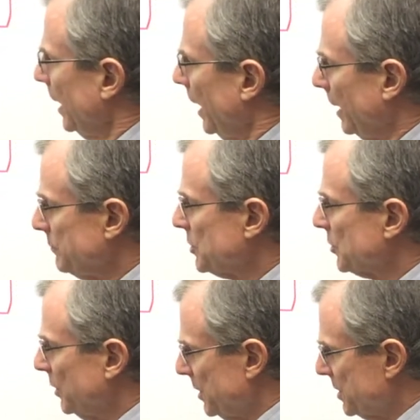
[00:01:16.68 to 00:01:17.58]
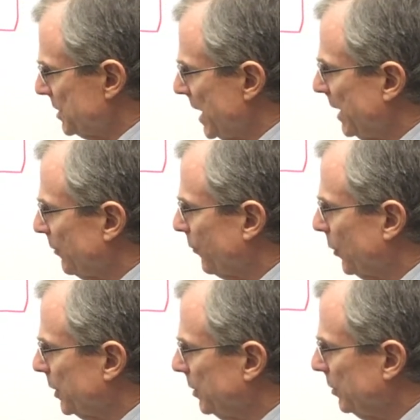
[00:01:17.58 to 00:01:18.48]
I'm just going to state it
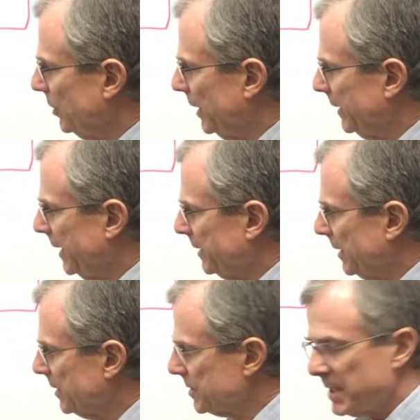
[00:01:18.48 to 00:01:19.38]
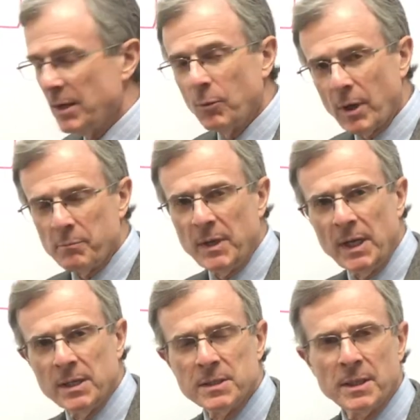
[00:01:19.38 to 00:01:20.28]
for you and then state what it
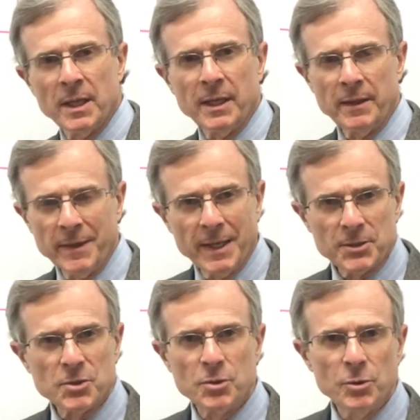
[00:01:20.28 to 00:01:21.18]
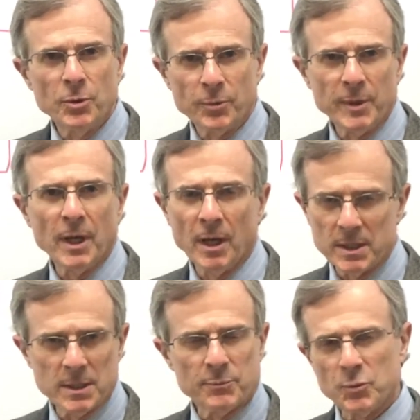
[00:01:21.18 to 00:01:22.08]
means and then in the next two or three
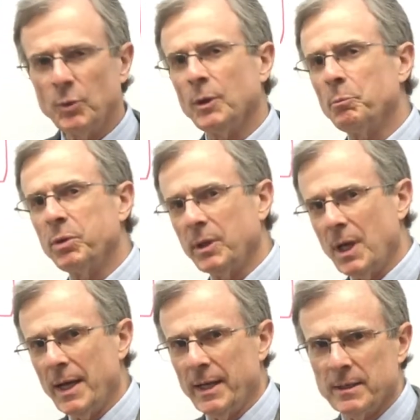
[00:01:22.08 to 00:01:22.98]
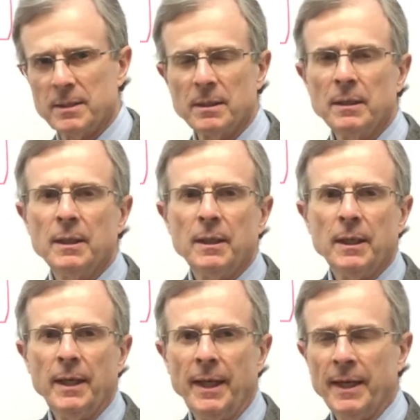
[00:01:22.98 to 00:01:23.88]
concepts we'll apply it
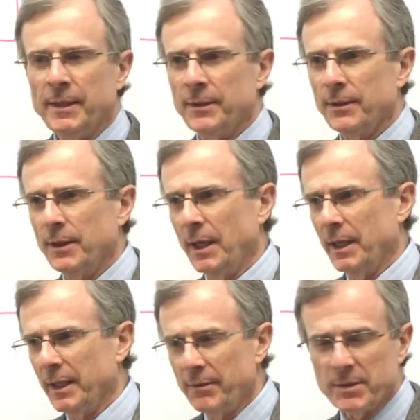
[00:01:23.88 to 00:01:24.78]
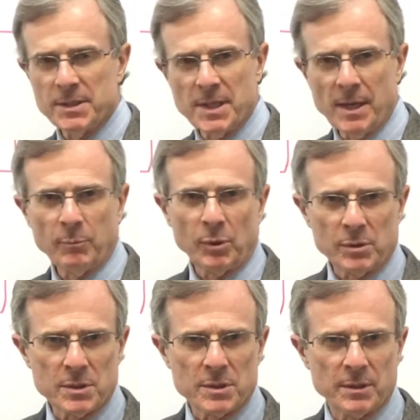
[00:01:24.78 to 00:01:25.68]
and uh, give
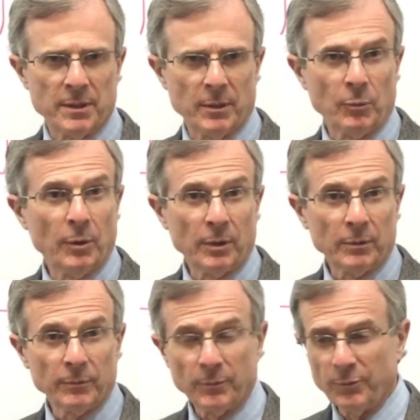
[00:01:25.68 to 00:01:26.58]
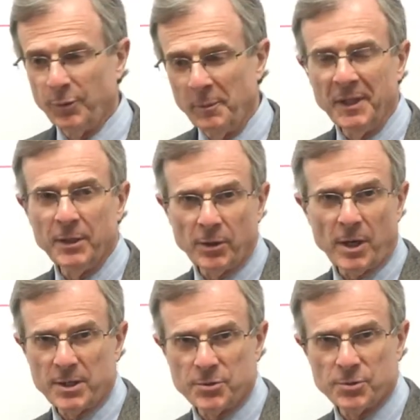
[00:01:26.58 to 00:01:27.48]
examples that will
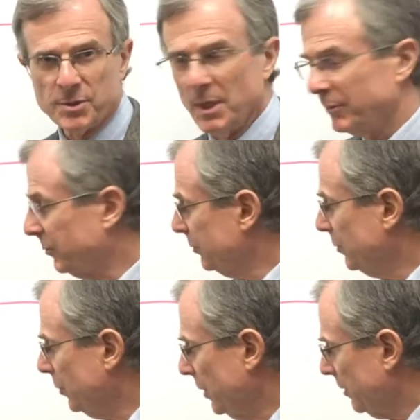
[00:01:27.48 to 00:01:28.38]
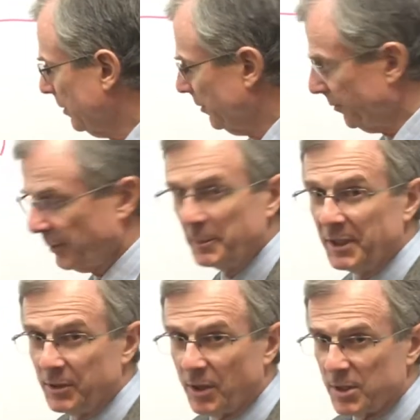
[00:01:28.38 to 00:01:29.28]
familiarize yourself with,
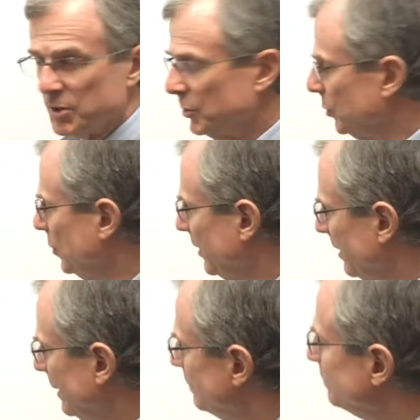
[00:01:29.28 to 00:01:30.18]
familiarize you with it.